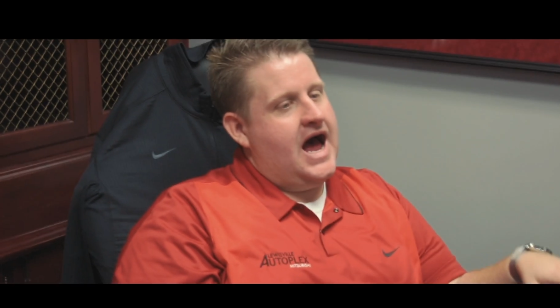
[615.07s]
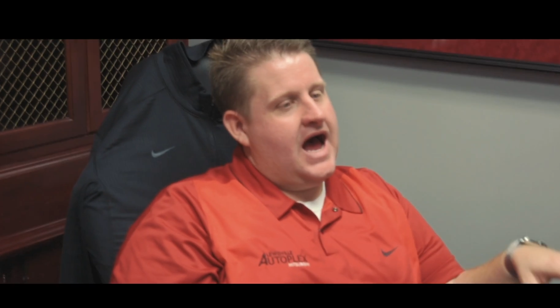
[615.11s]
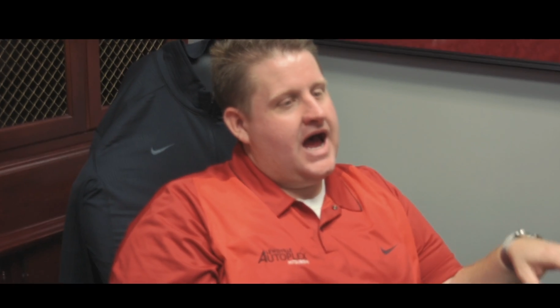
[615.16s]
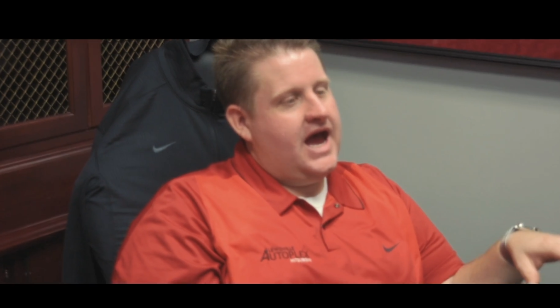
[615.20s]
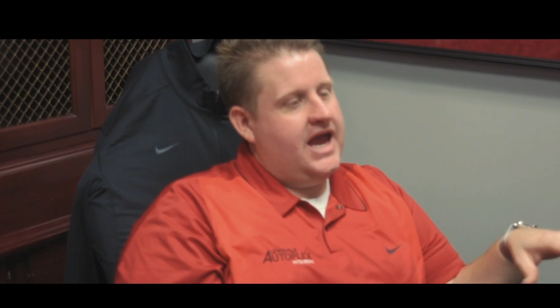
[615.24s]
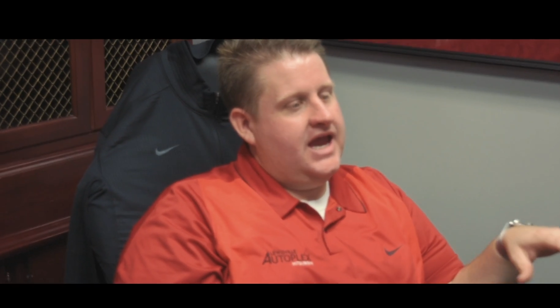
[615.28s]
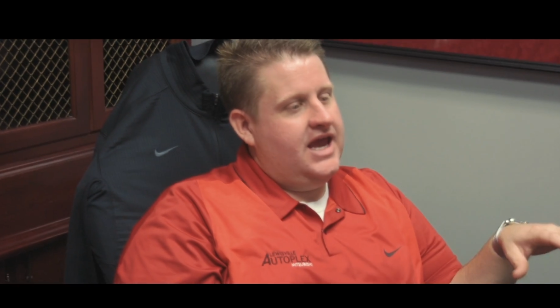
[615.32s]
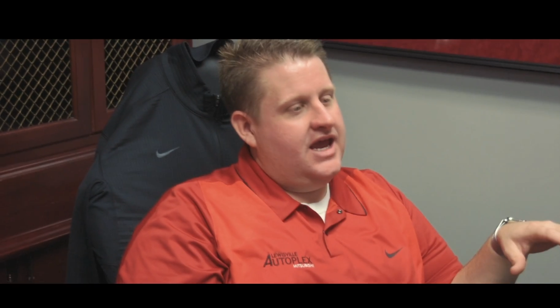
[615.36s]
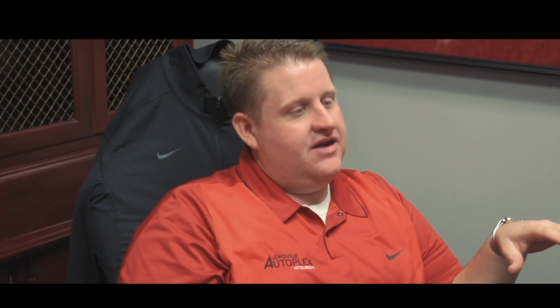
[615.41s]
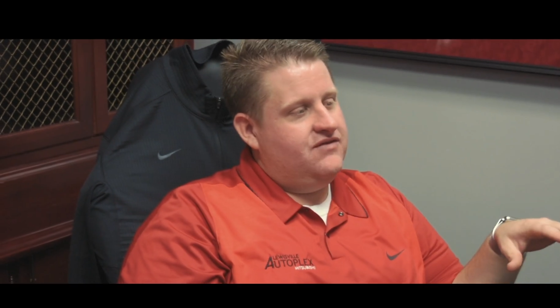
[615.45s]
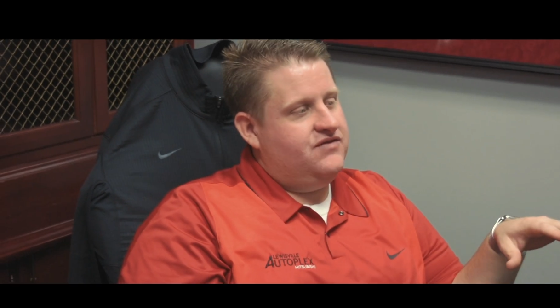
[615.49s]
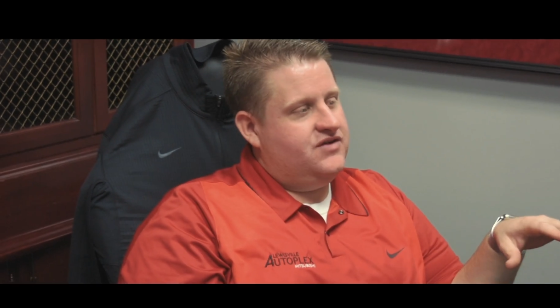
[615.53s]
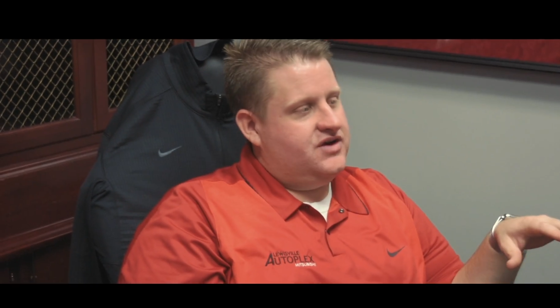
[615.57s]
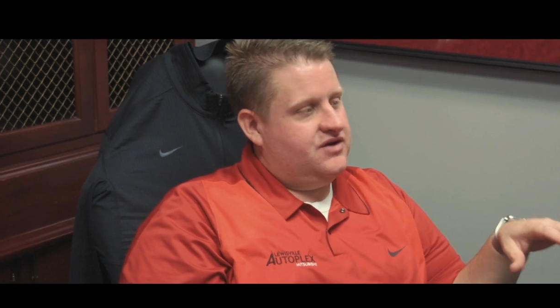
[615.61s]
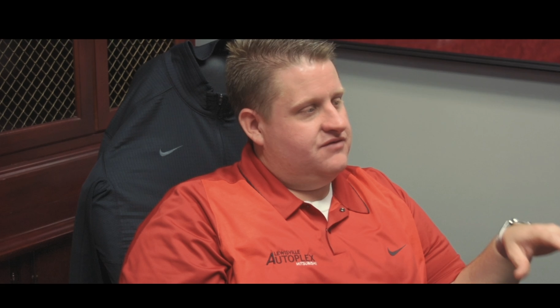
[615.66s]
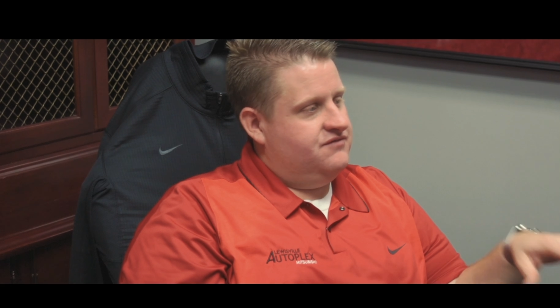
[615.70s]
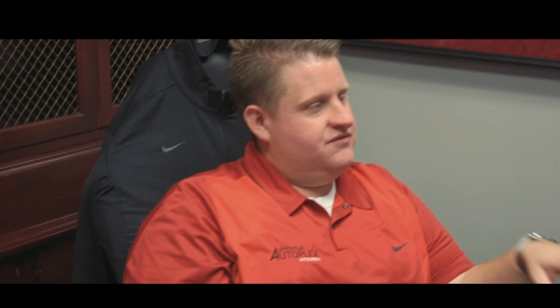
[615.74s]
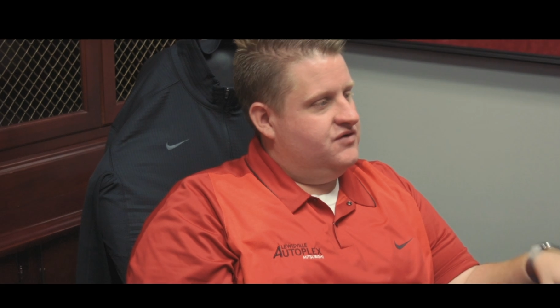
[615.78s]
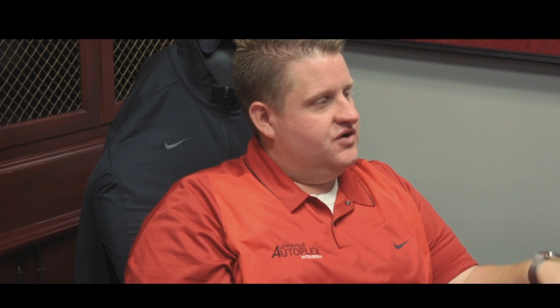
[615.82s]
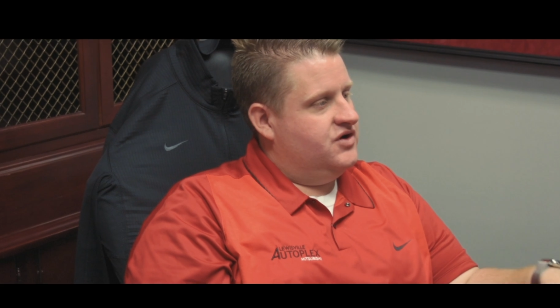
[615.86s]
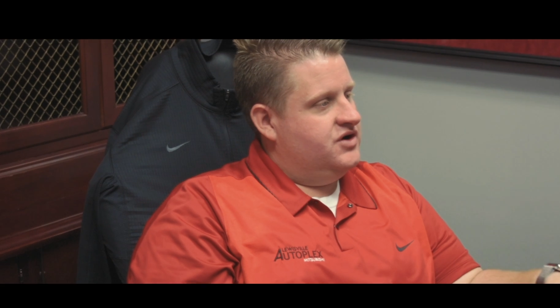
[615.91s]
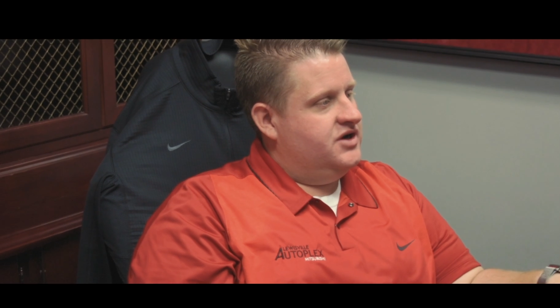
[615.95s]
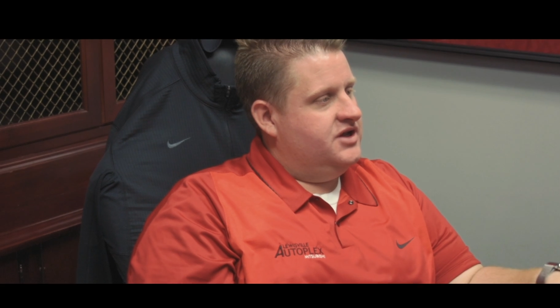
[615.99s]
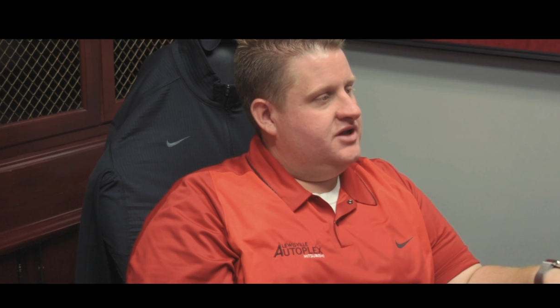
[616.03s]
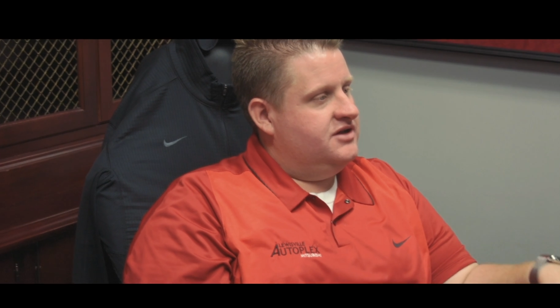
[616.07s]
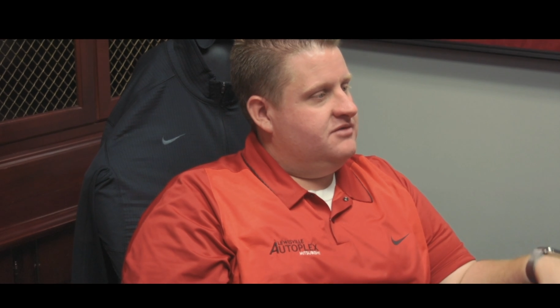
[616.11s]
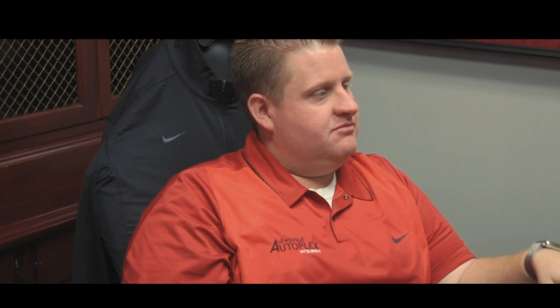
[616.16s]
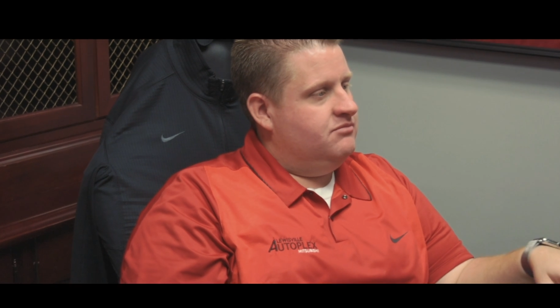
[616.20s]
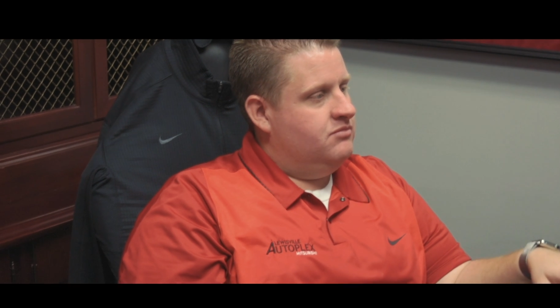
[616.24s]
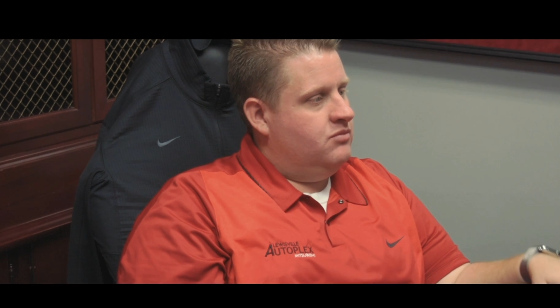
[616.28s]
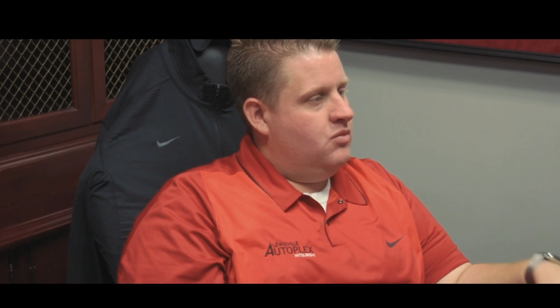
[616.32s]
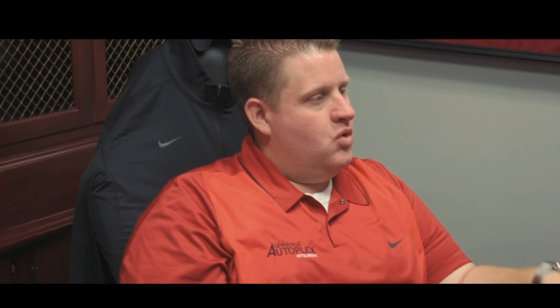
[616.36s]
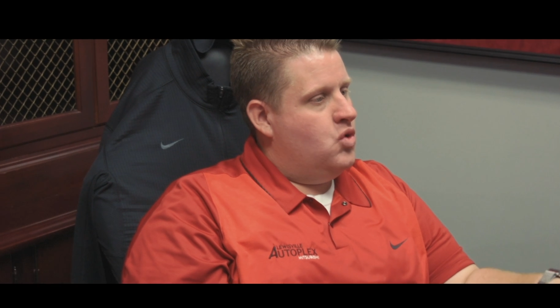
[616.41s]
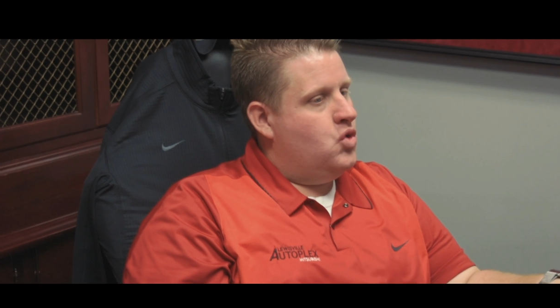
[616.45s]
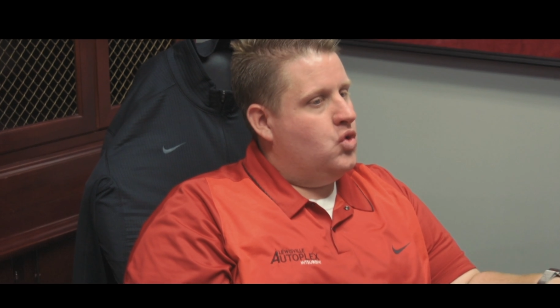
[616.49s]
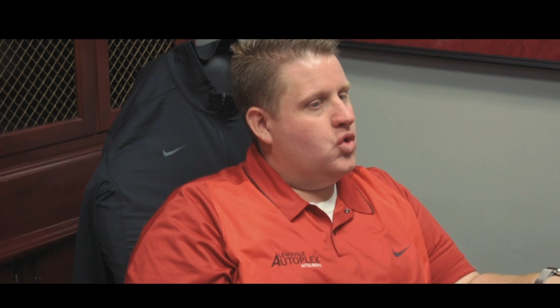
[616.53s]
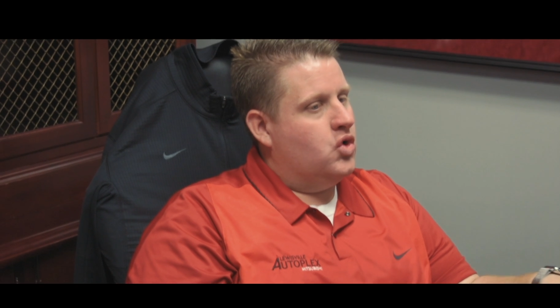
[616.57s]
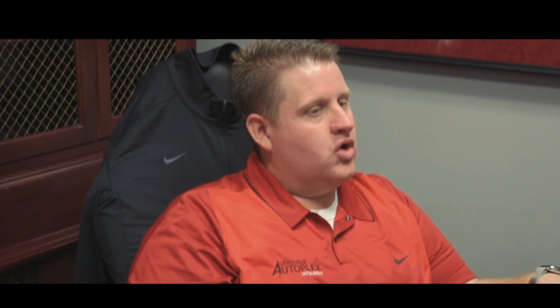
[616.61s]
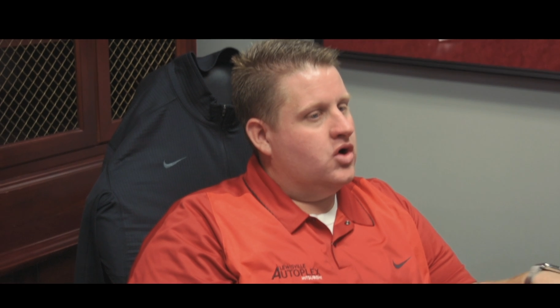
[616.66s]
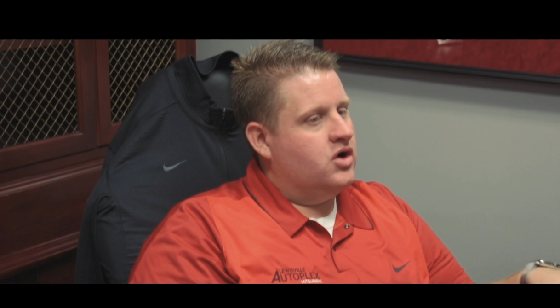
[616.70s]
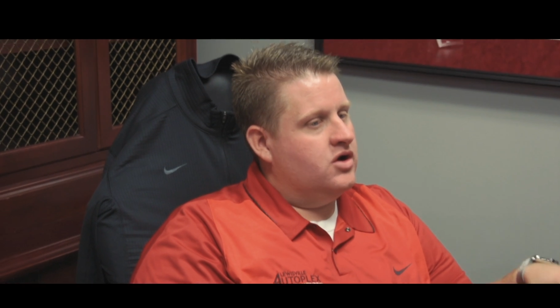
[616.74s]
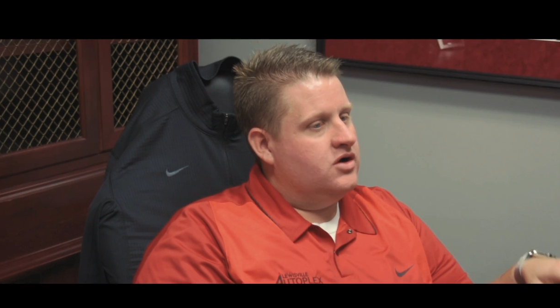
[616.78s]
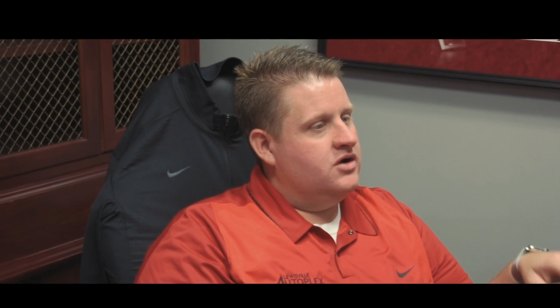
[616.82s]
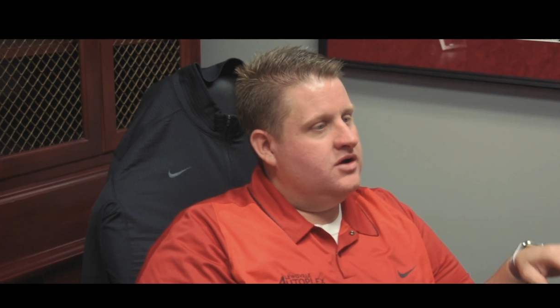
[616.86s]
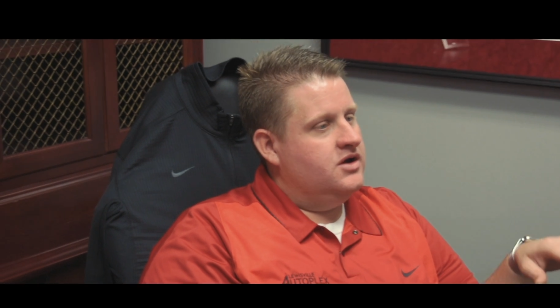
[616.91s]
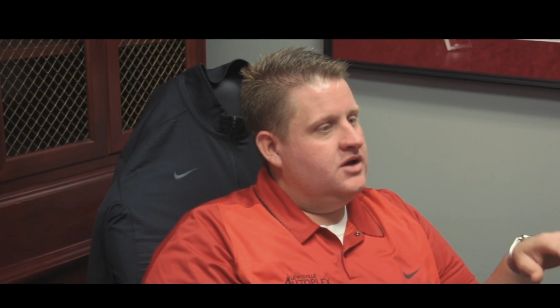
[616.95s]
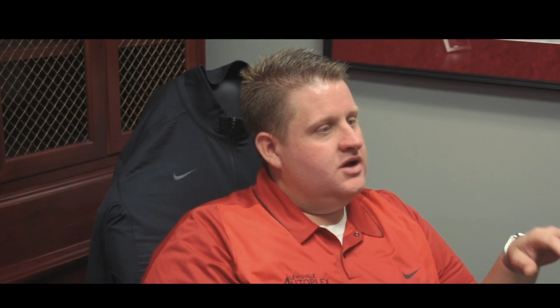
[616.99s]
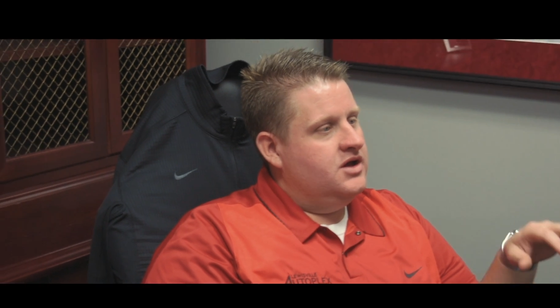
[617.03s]
I have converted
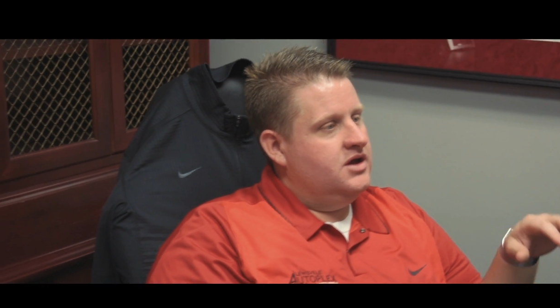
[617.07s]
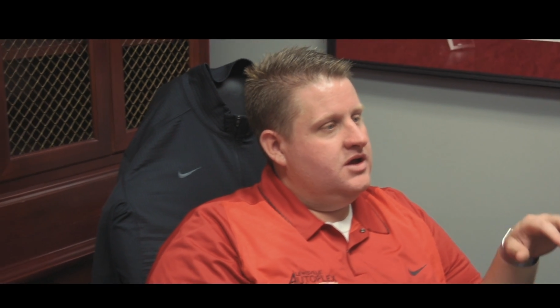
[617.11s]
more